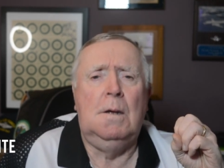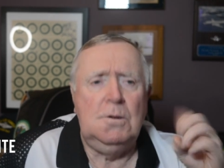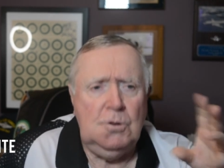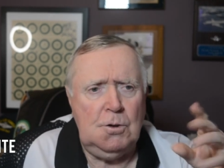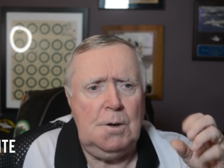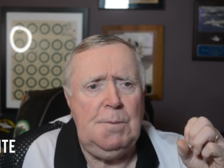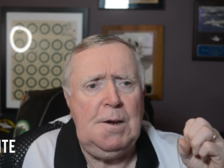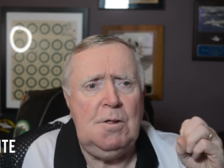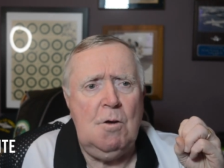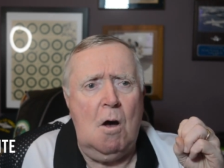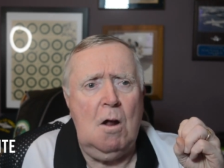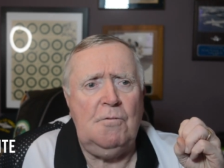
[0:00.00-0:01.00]
Should he be in
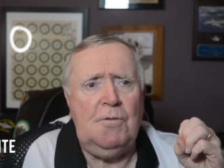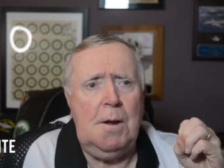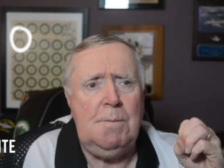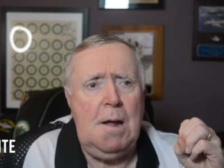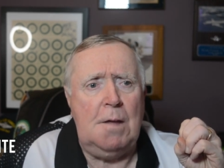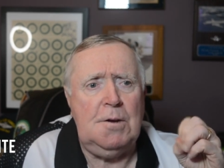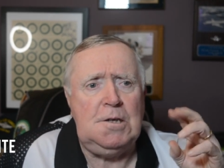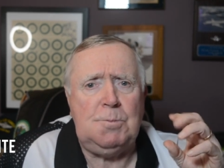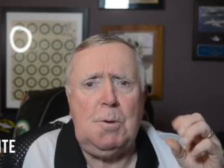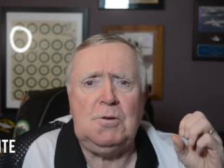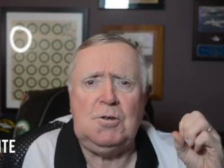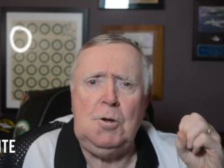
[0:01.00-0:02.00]
the Hall of Fame now that he's
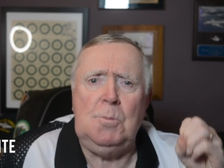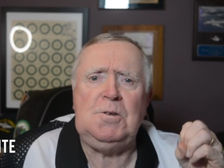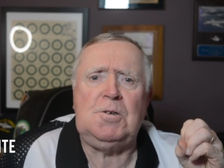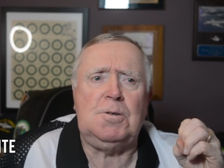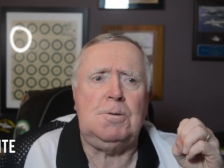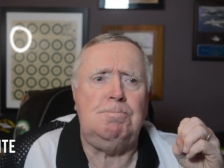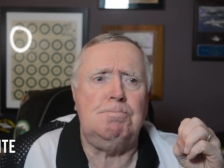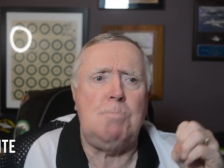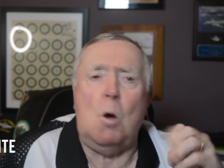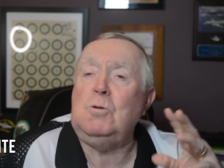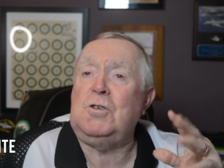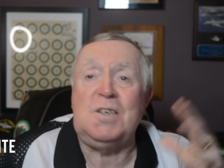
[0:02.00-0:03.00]
posthumous,
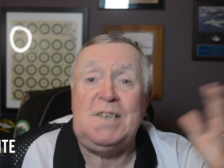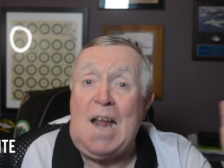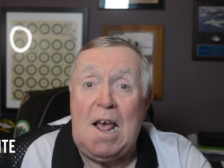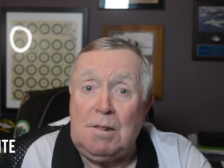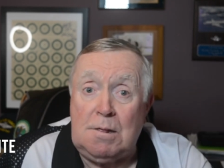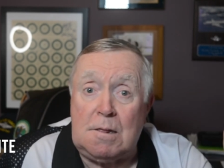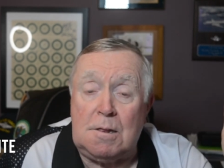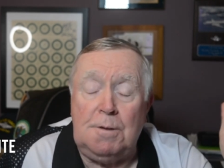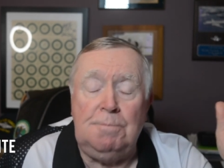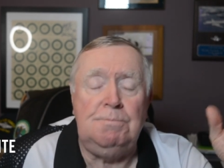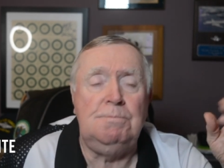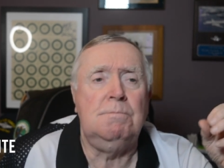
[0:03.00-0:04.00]
post-death?
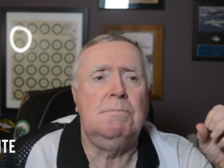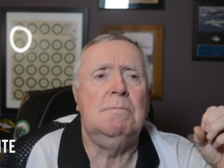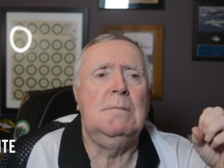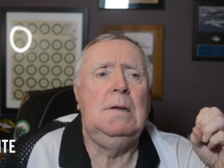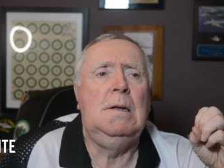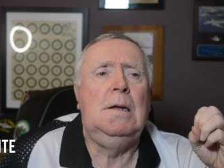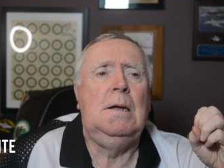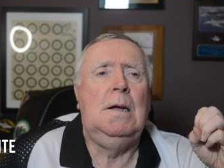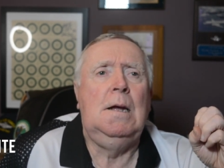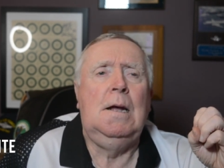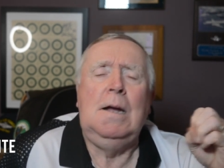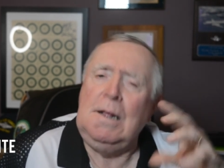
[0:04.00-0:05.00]

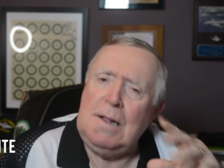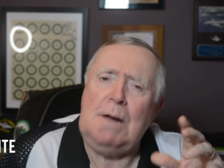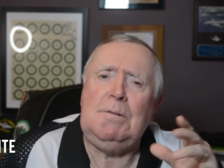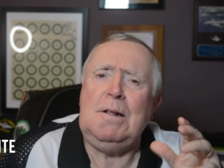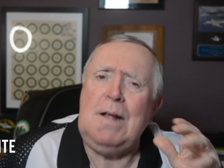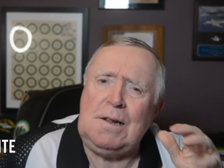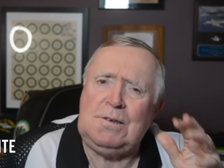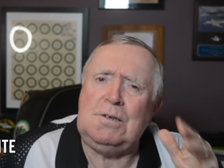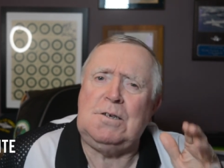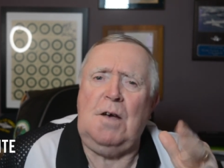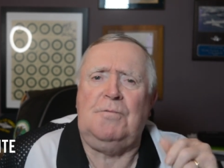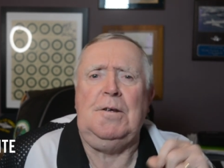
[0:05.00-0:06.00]
That's a
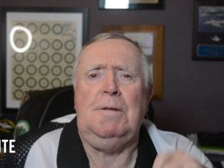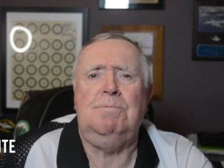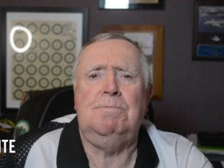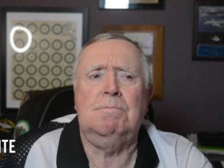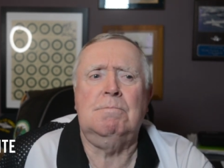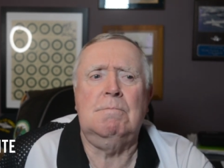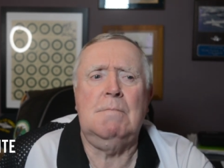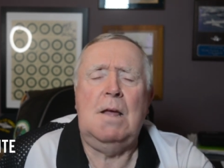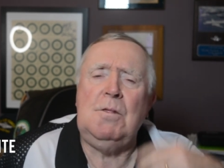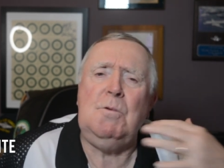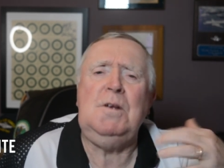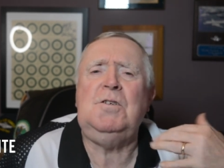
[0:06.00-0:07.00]
toughie.
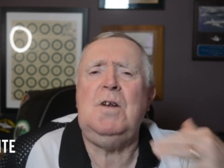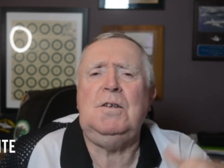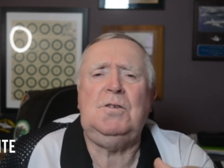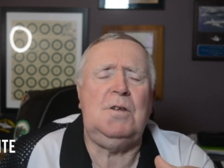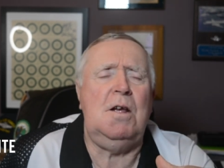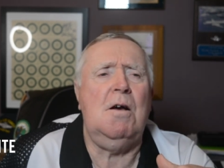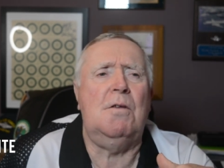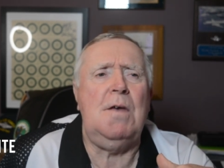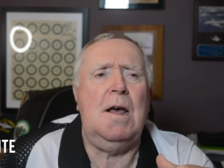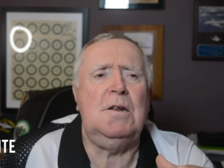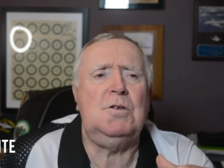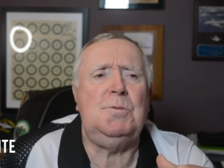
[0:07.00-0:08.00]
And the reason I say all
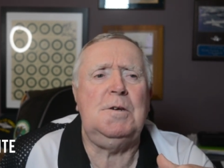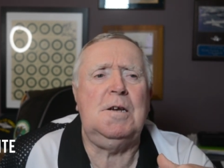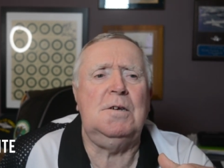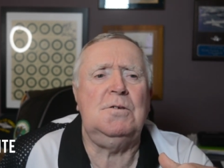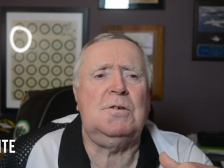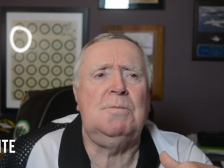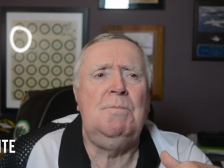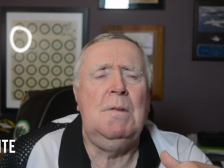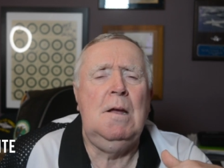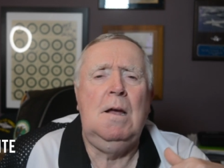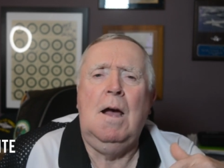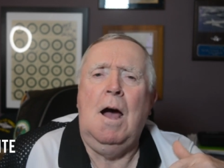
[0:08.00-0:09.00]
that is because
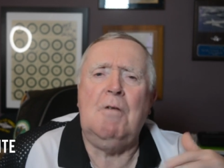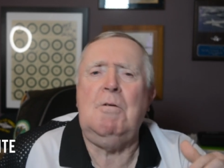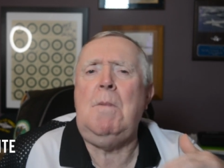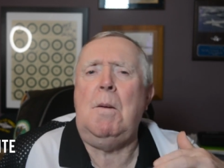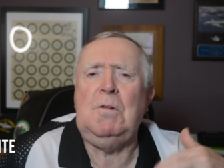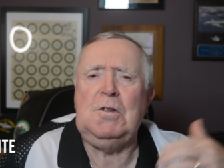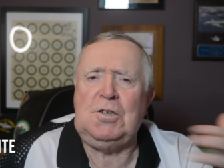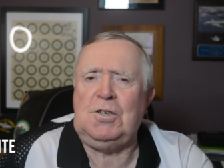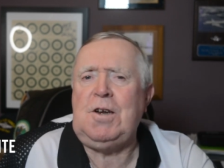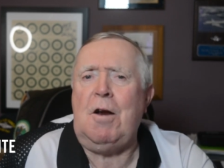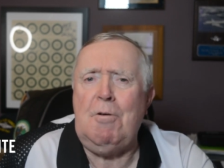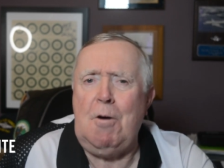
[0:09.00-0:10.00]
I remember the
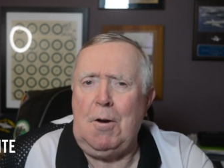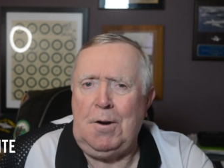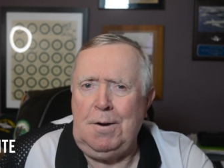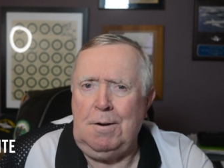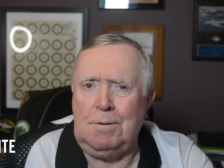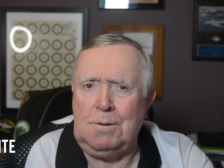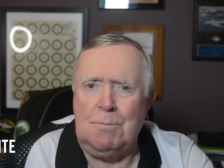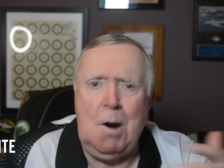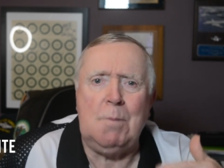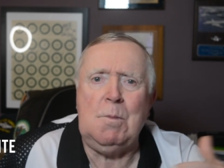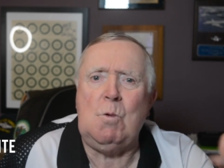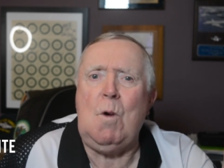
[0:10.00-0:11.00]
steroid era, the
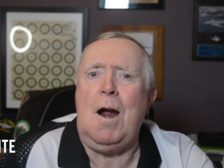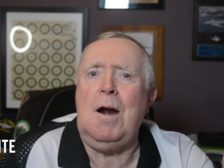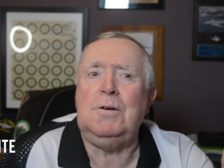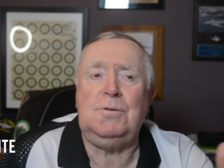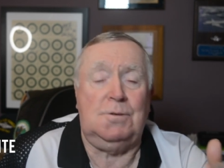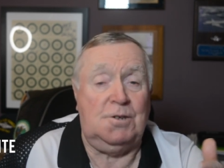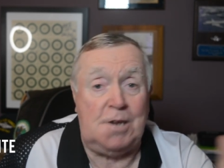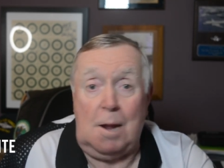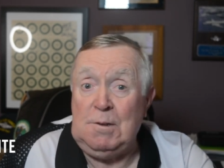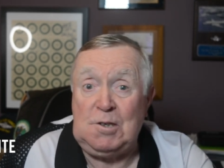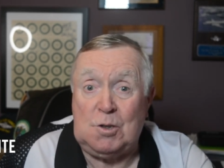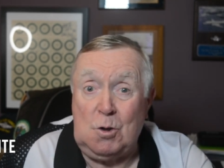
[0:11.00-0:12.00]
Mark McGwire's,
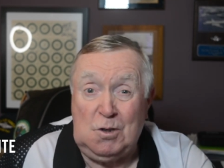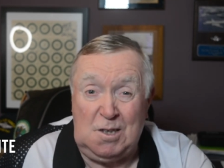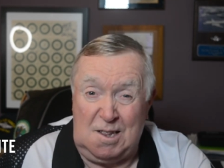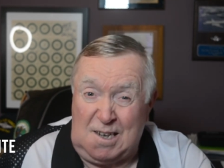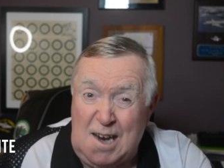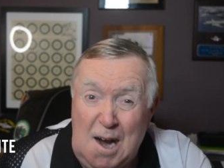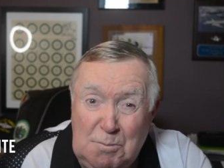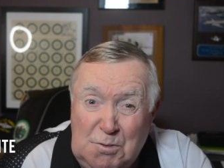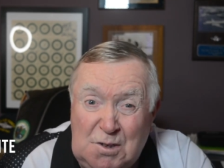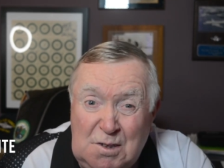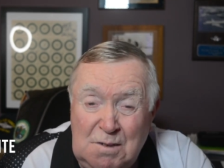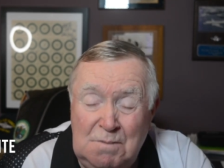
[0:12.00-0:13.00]
Sammy Sosa, the
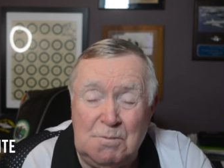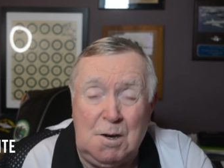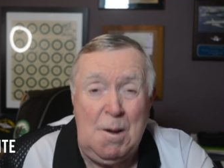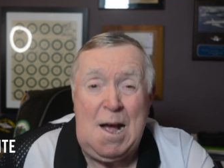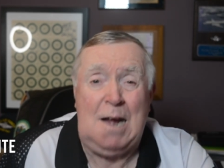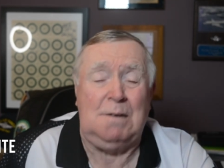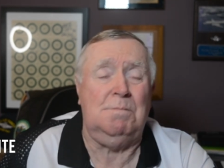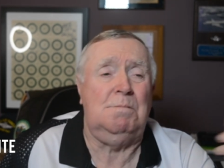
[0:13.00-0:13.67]
Cubs. Come on.